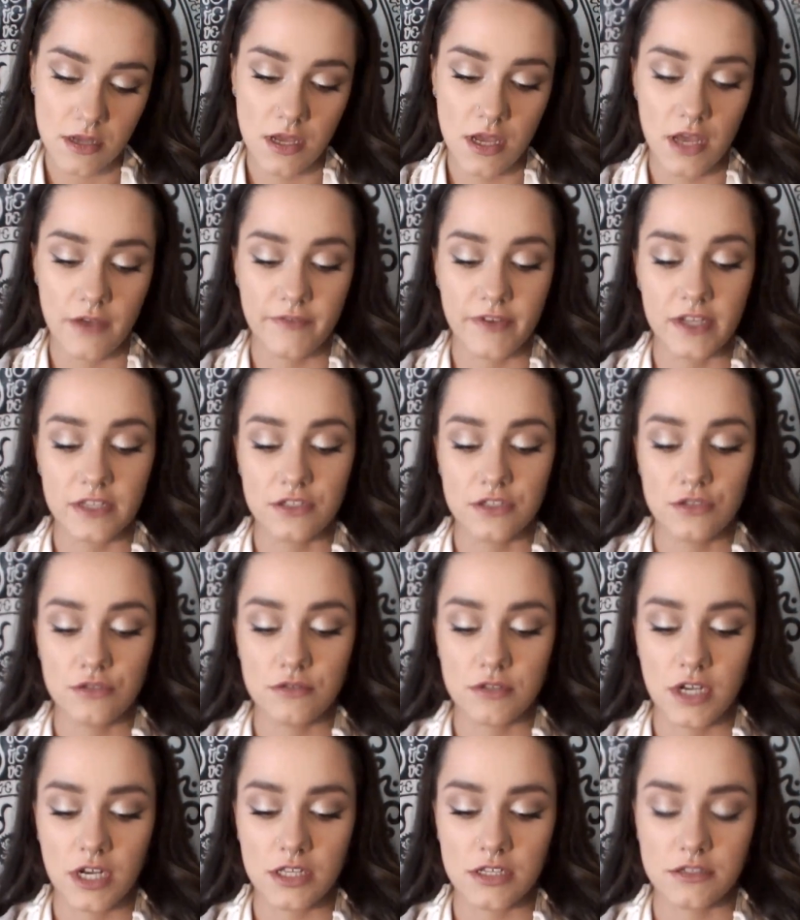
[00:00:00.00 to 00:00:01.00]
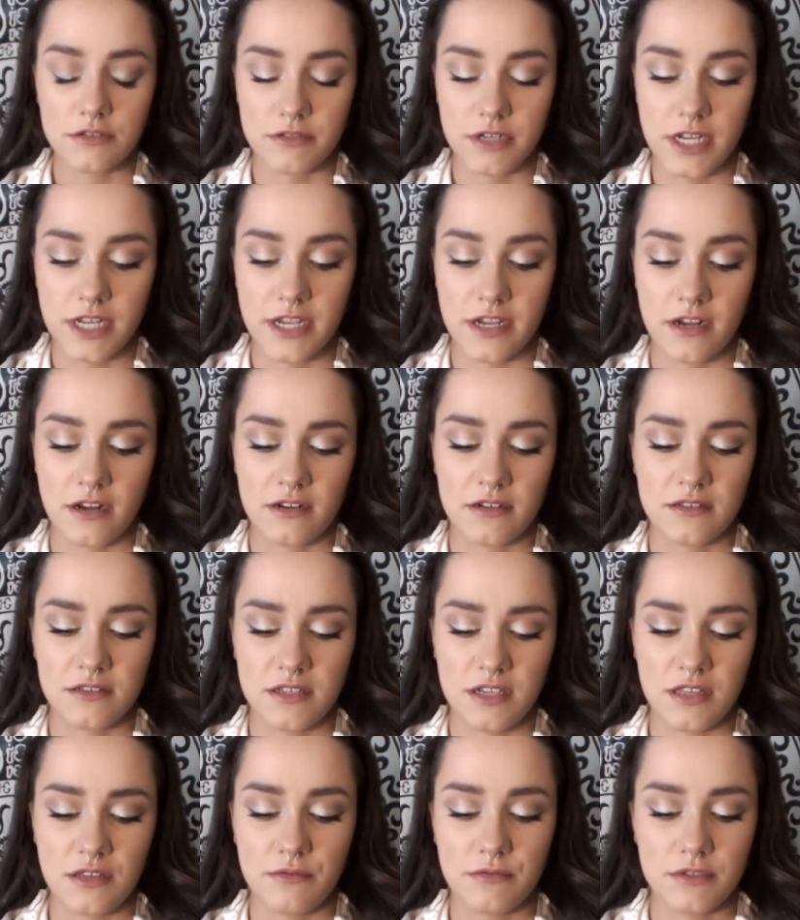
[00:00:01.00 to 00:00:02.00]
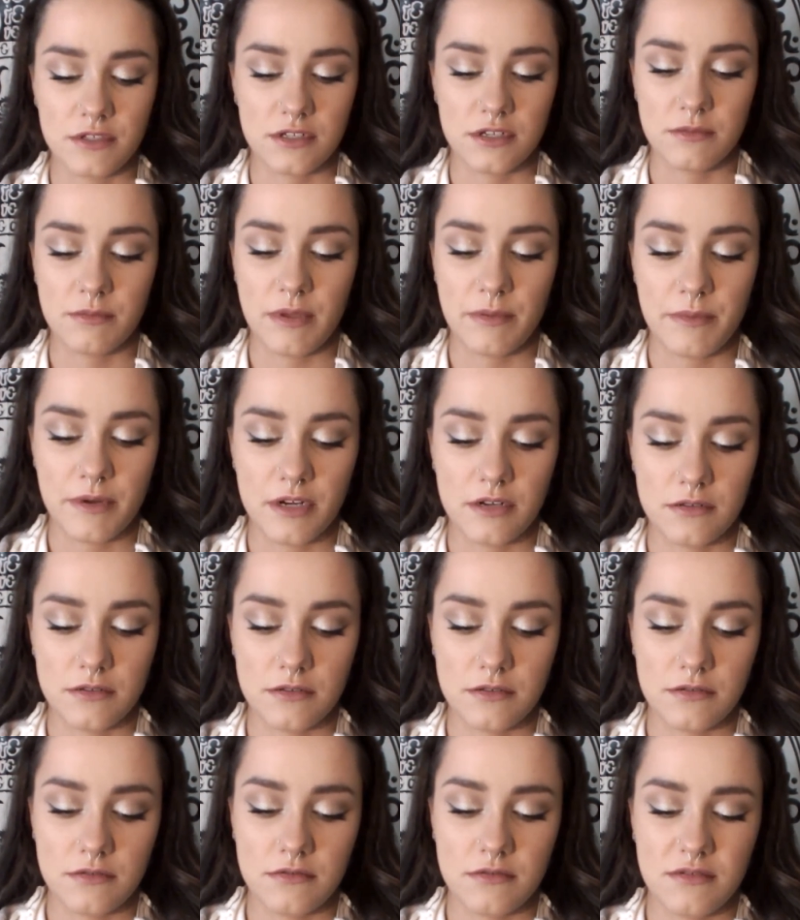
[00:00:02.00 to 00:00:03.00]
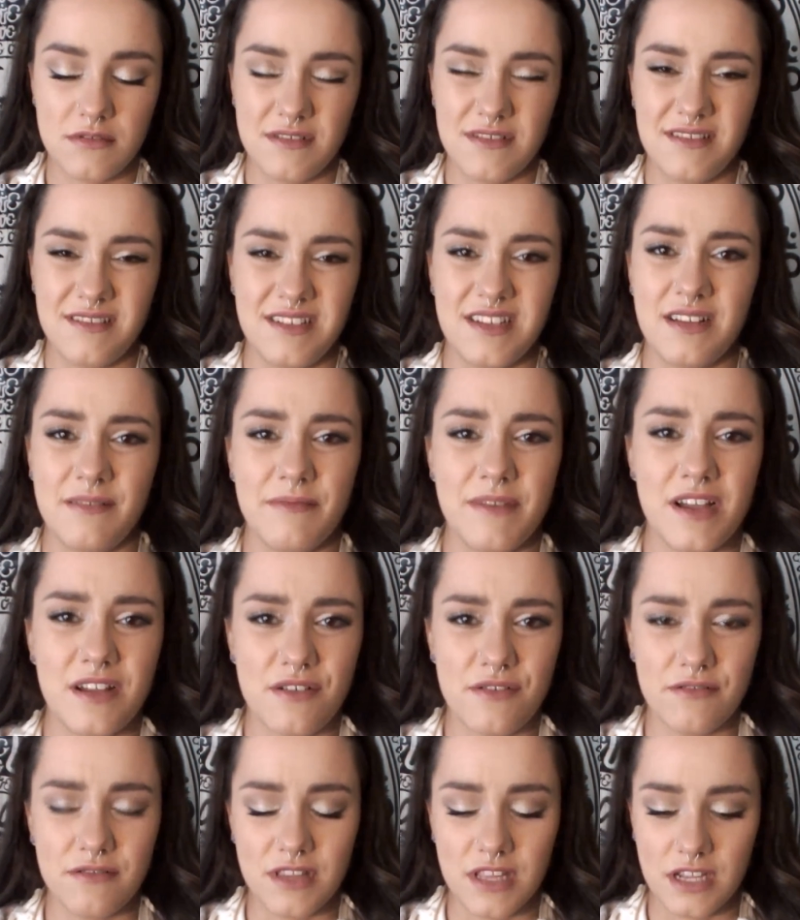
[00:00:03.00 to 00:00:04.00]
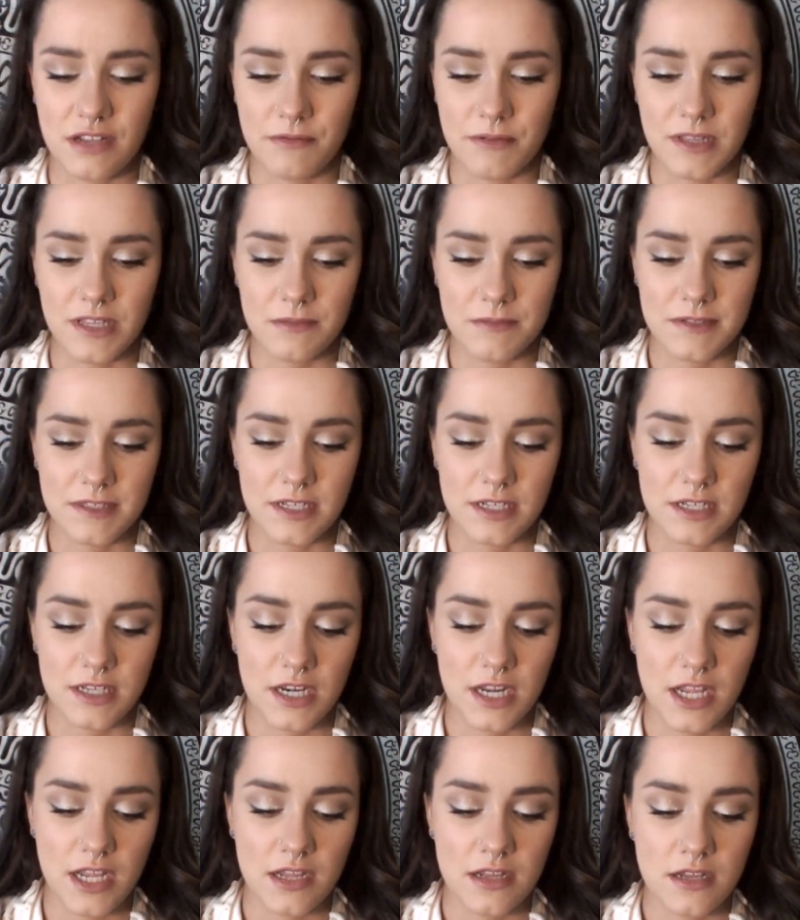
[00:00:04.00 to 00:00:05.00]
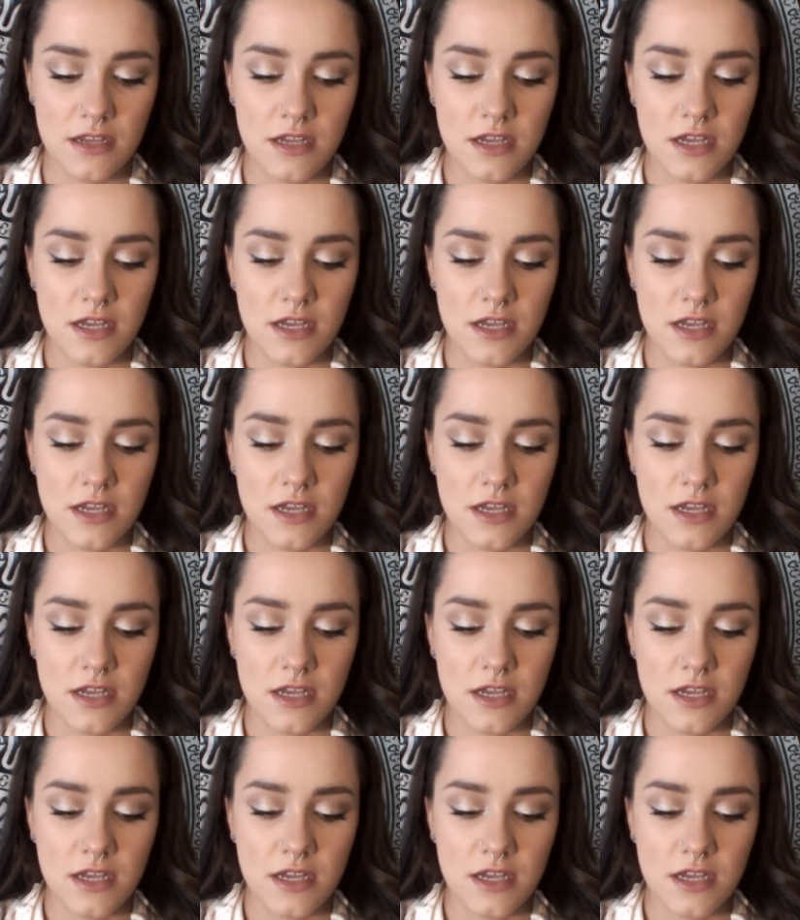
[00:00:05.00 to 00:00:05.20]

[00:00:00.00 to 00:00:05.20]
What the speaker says: I've got two colors right here because the other ones are in my purse. And I'm not going liquid lipstick today.